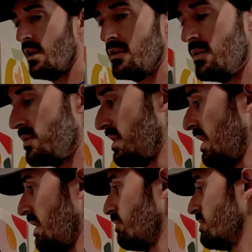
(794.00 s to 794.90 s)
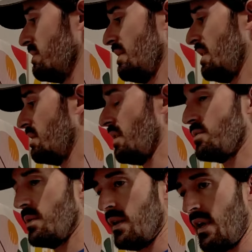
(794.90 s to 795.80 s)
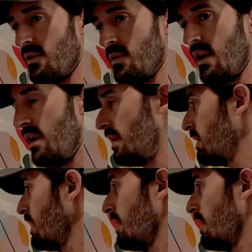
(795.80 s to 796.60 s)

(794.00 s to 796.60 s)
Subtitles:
Just use a industrial hand dryer.